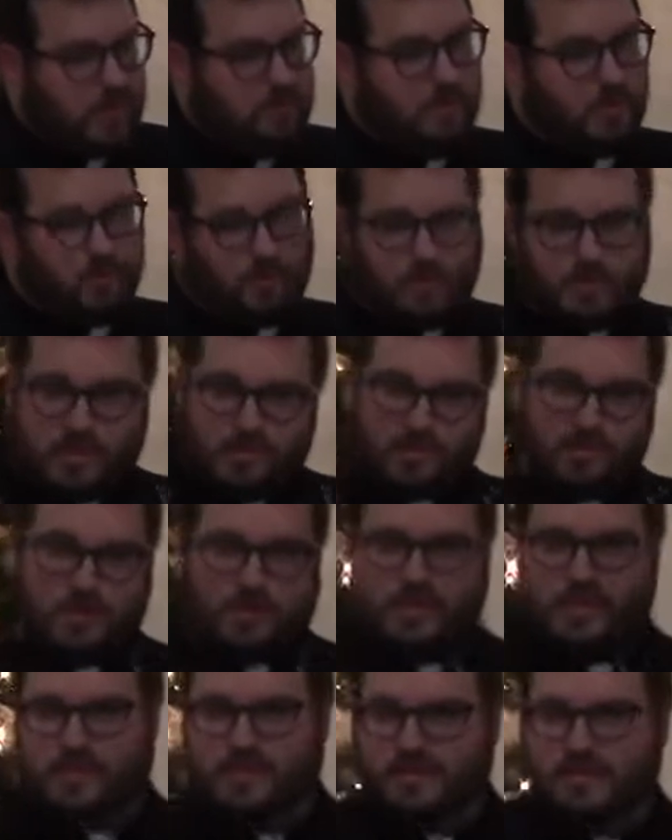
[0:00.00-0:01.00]
But remember
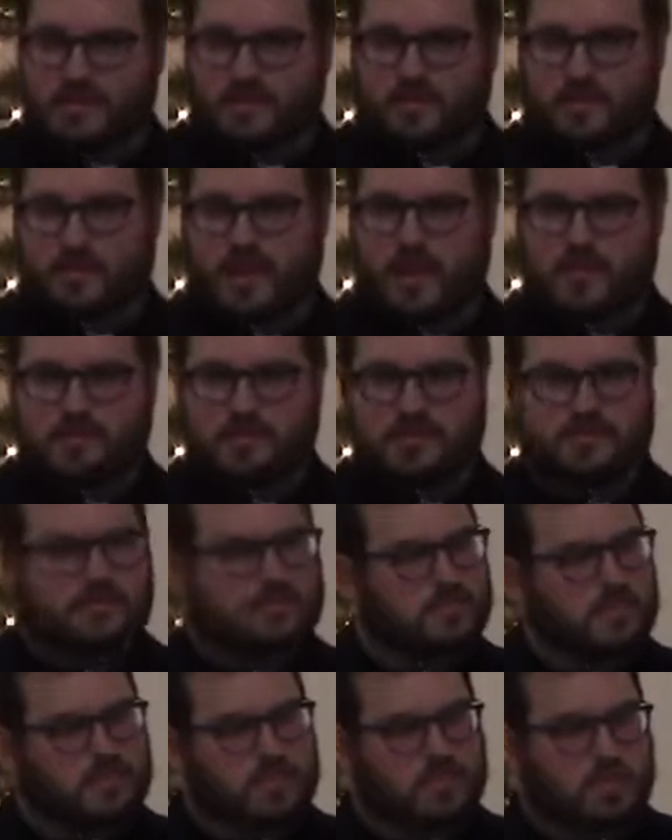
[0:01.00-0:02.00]
again that the
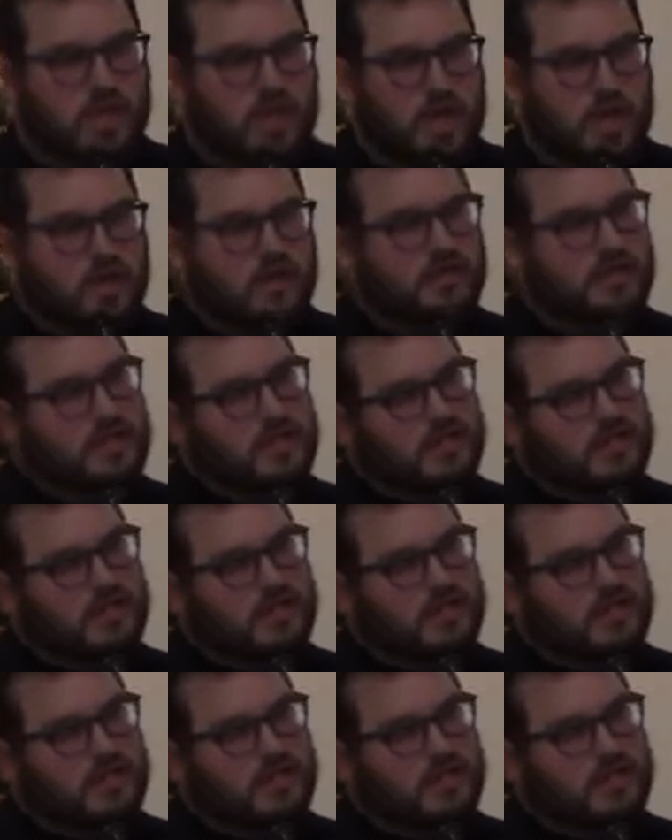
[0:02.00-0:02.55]
baptism that John